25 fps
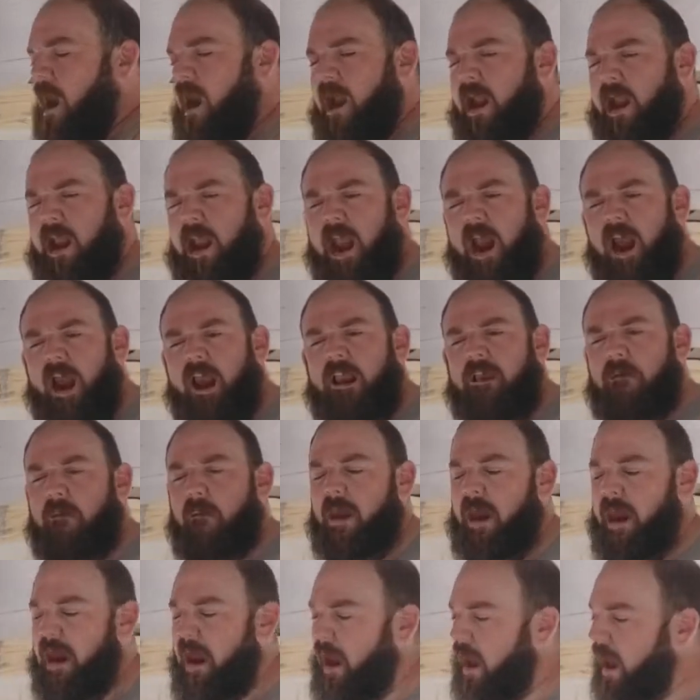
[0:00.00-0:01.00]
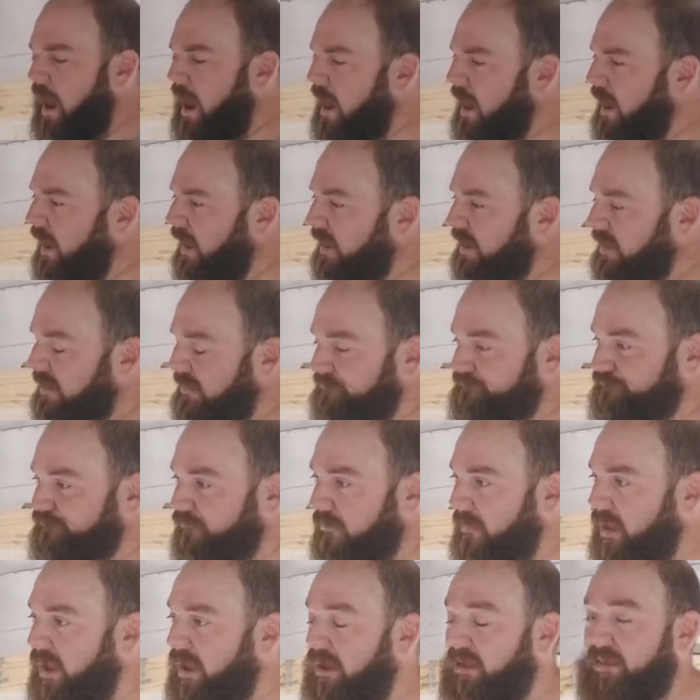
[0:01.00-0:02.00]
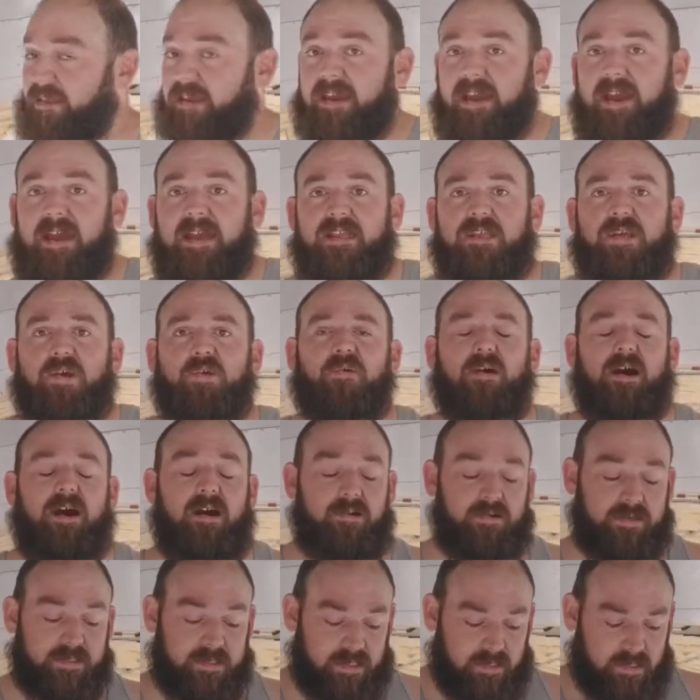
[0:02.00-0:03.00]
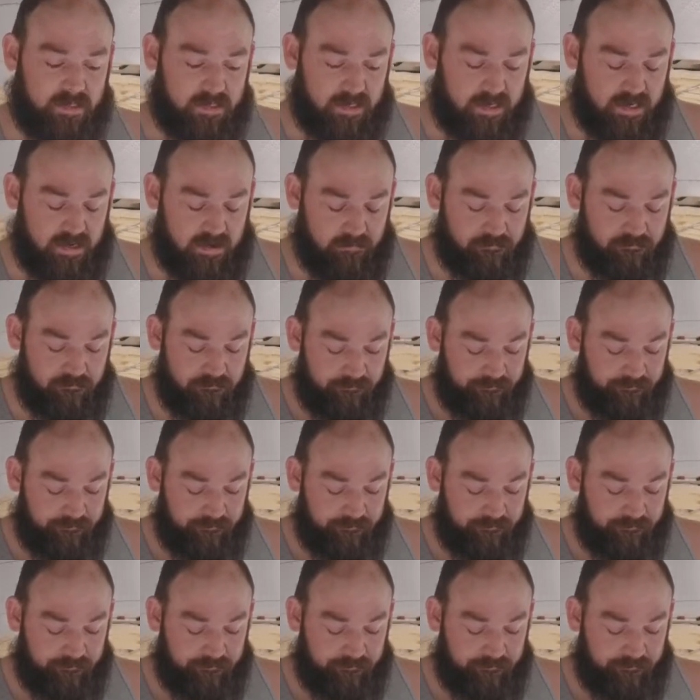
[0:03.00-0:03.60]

Excuse me. I only got 2 hours of sleep.